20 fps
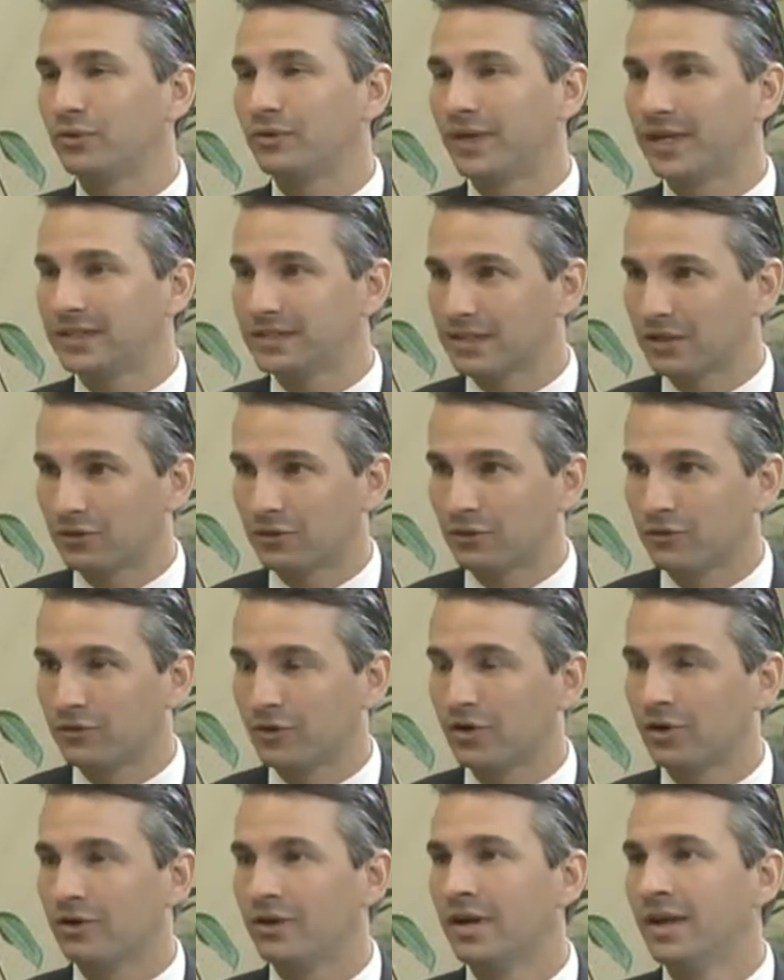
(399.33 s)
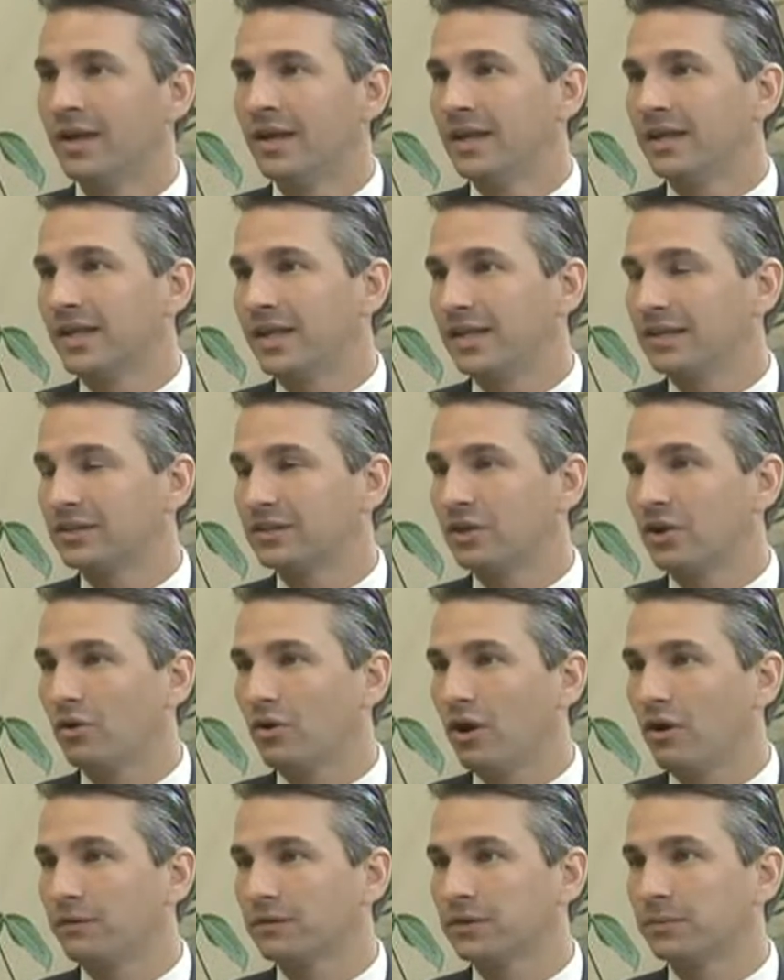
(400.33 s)
We've had several of our kids
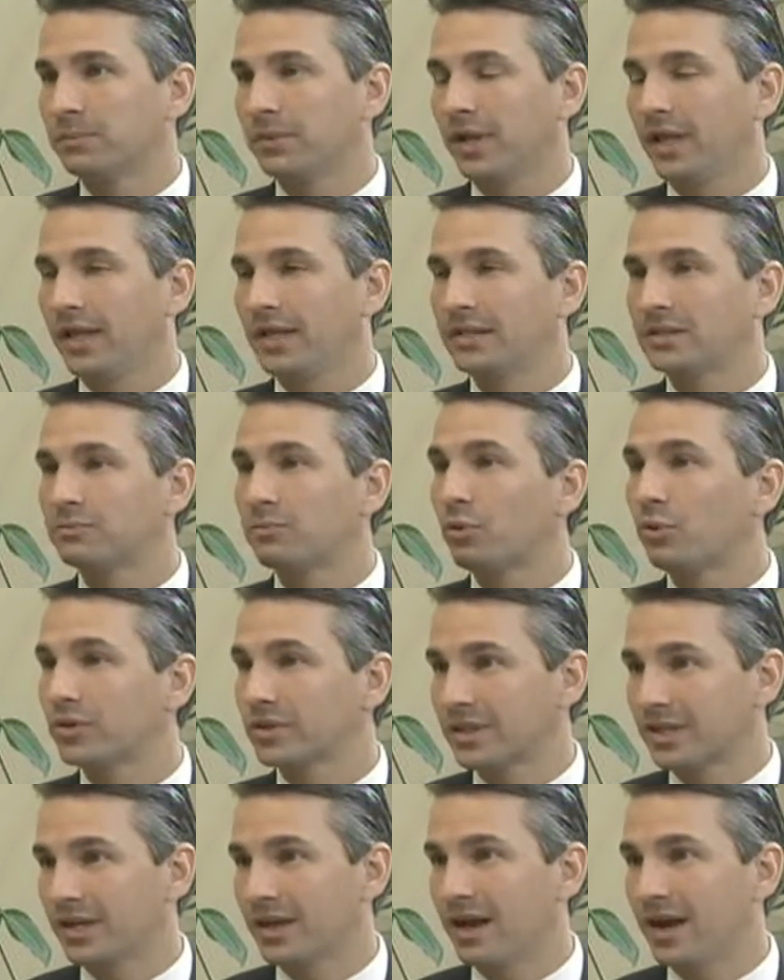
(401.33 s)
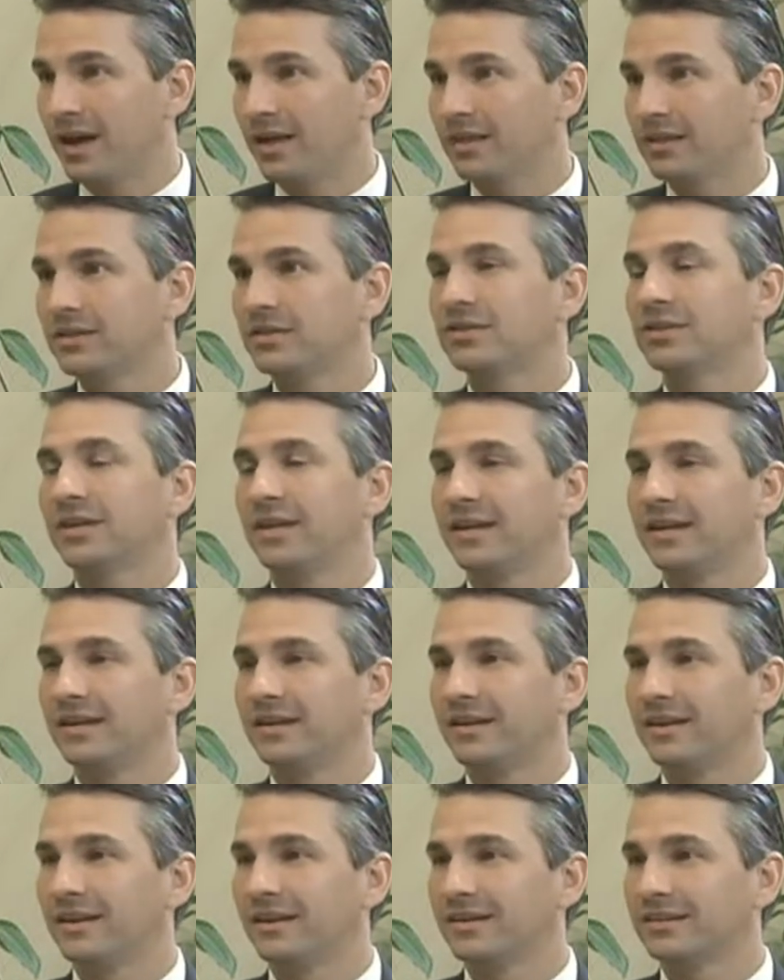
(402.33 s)
go off to play sports in college,
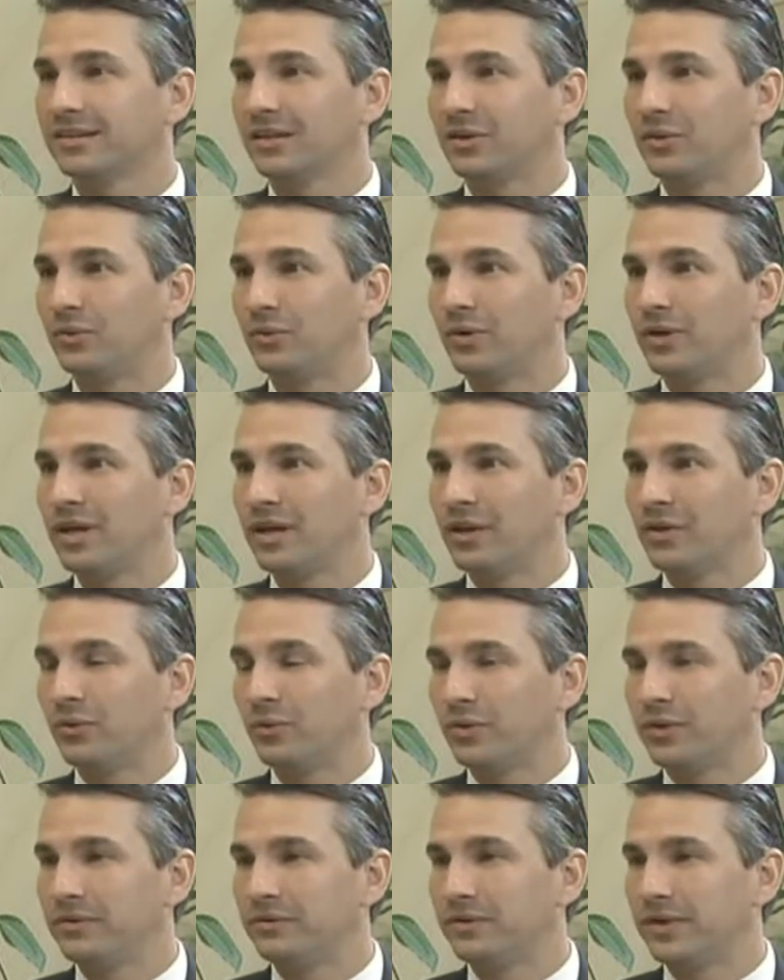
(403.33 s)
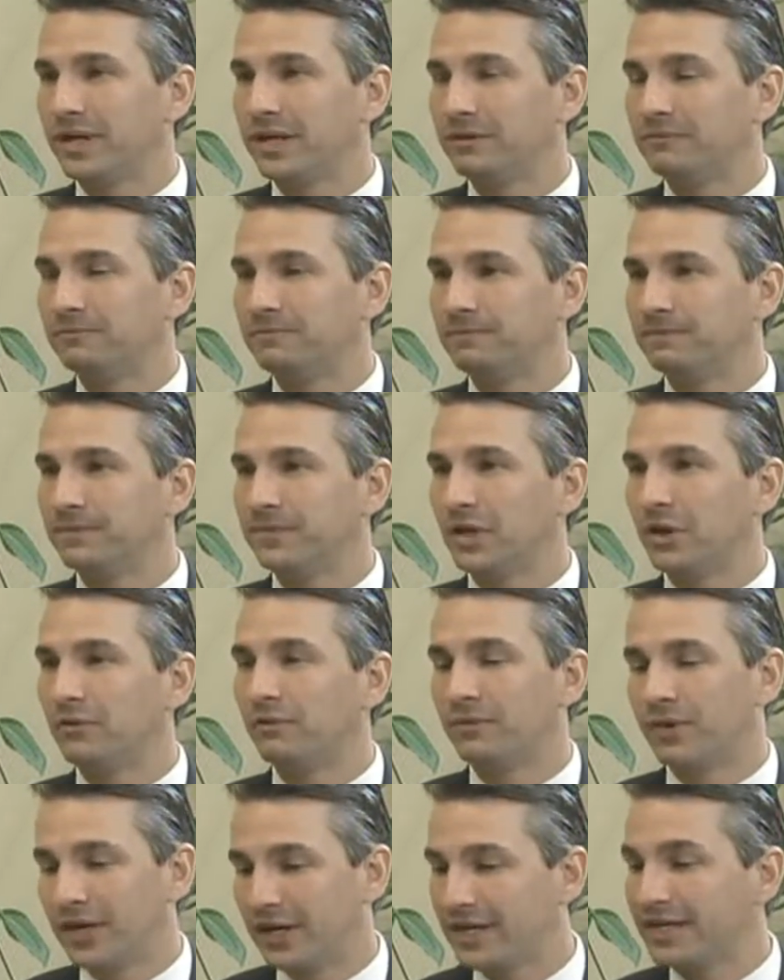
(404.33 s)
and so we've
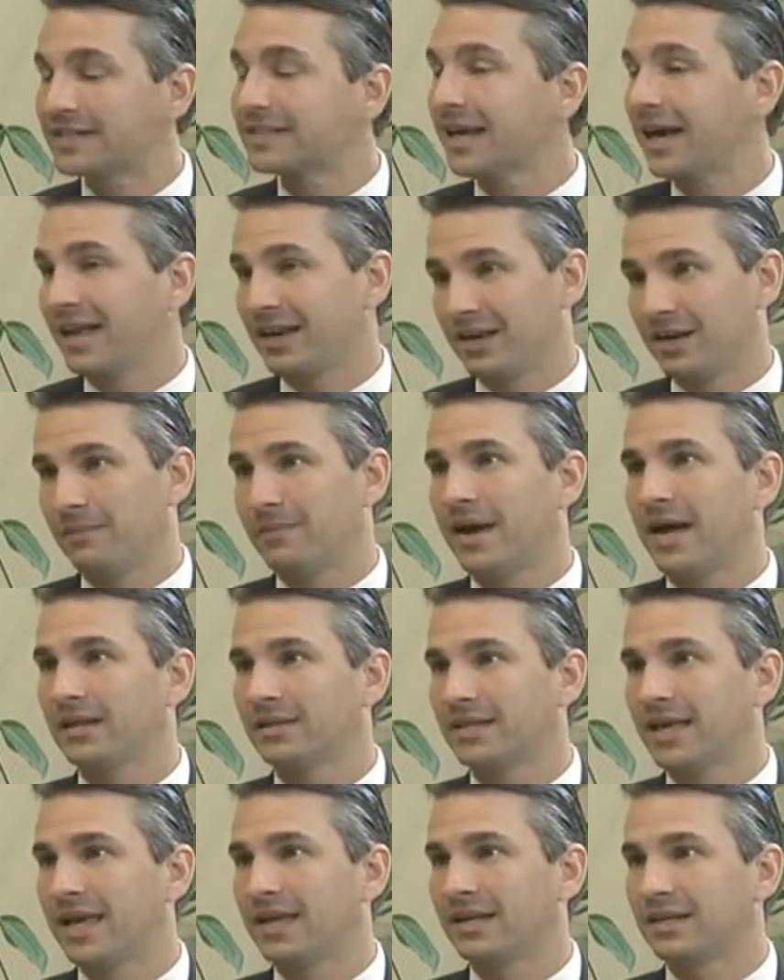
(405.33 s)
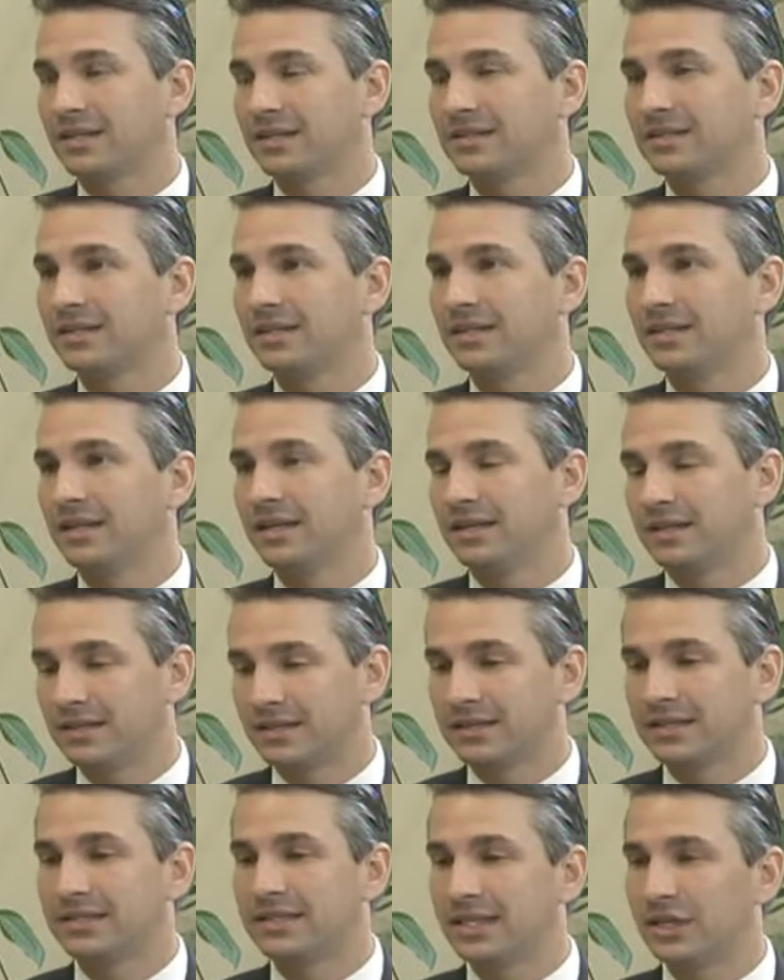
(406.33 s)
very excited about that, and
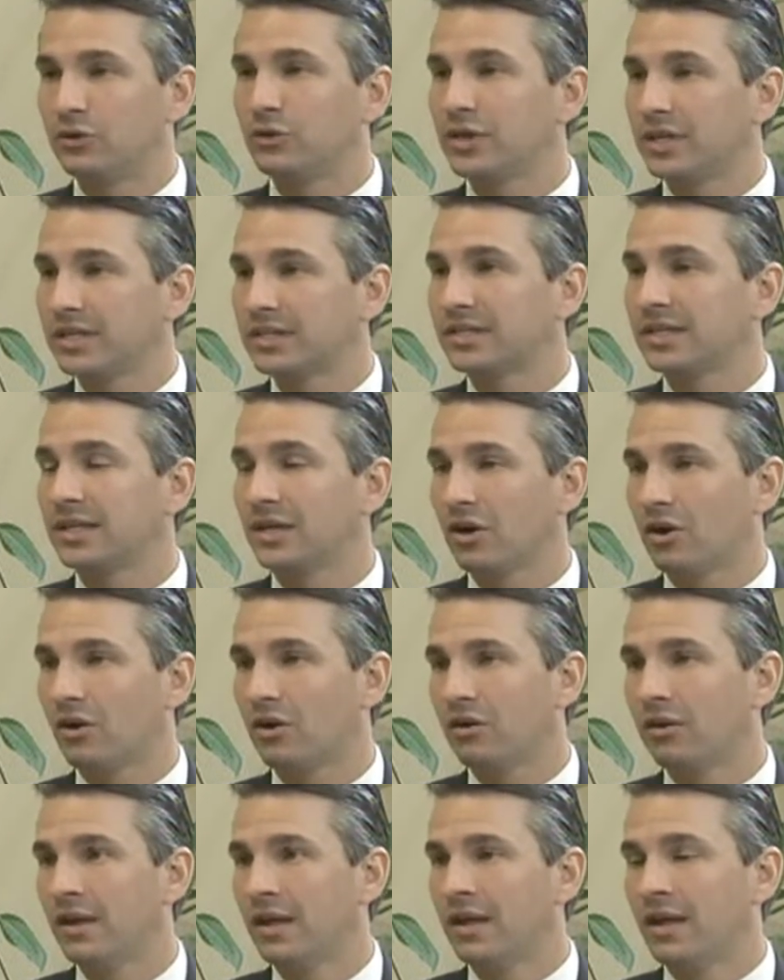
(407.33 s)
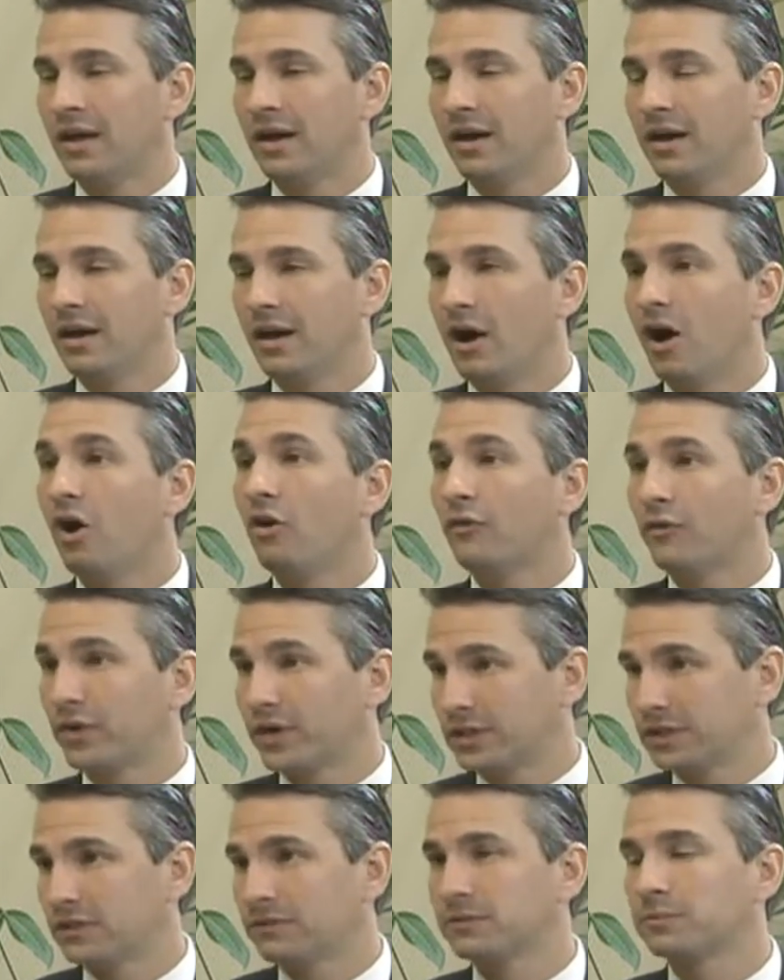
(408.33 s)
continuing to see our
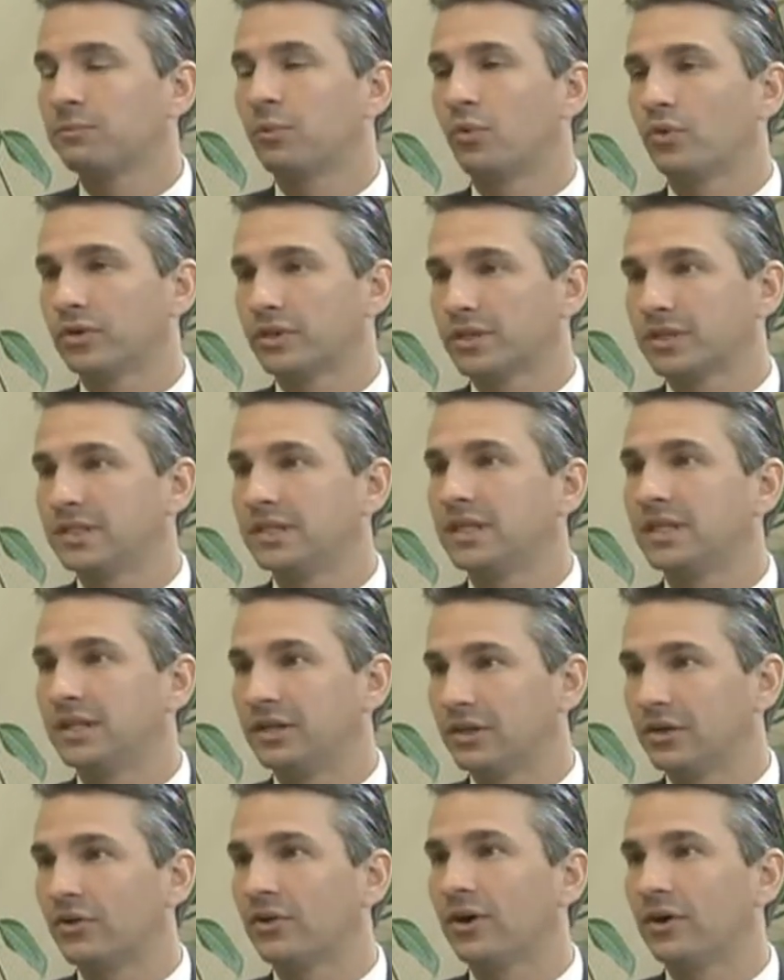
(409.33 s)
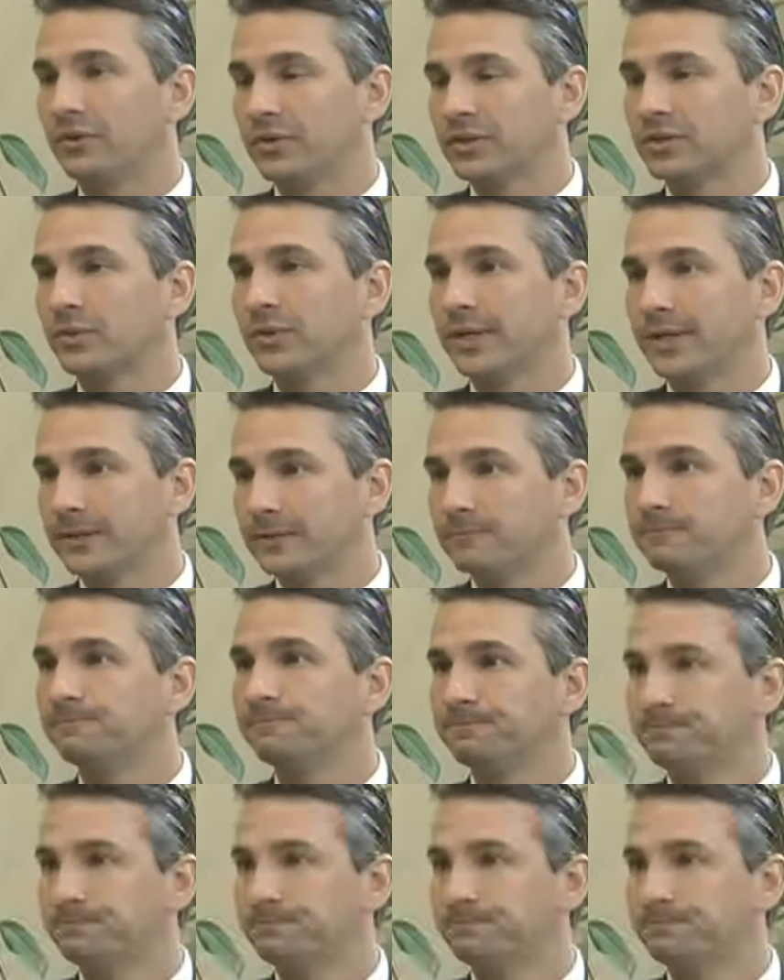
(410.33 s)
offerings of sports continue to grow as well.